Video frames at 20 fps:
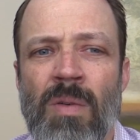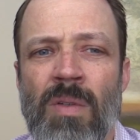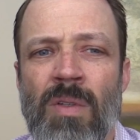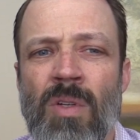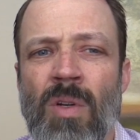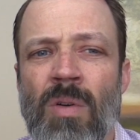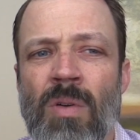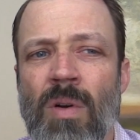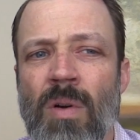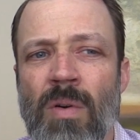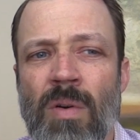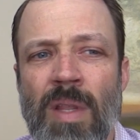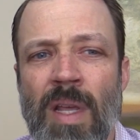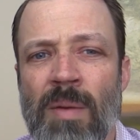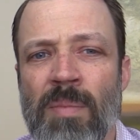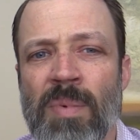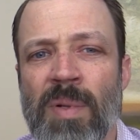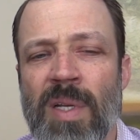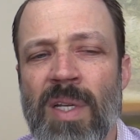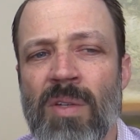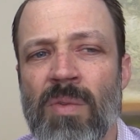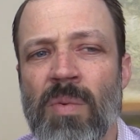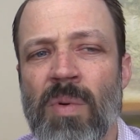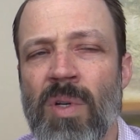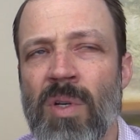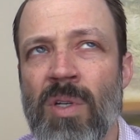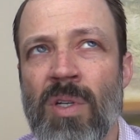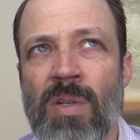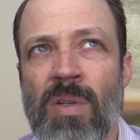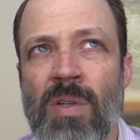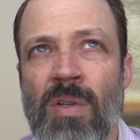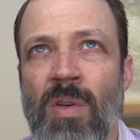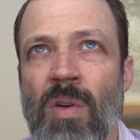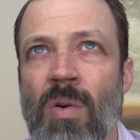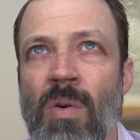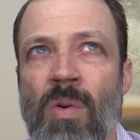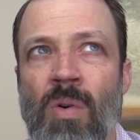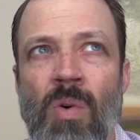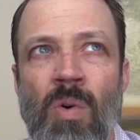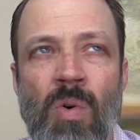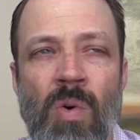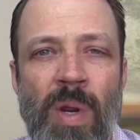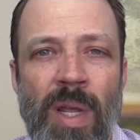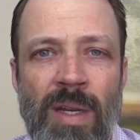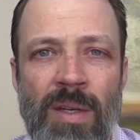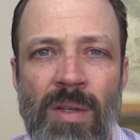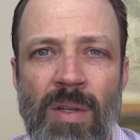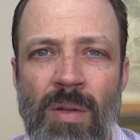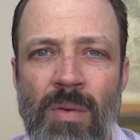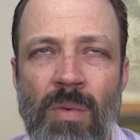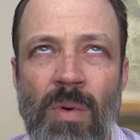Don't go to that place where you're just so quick to,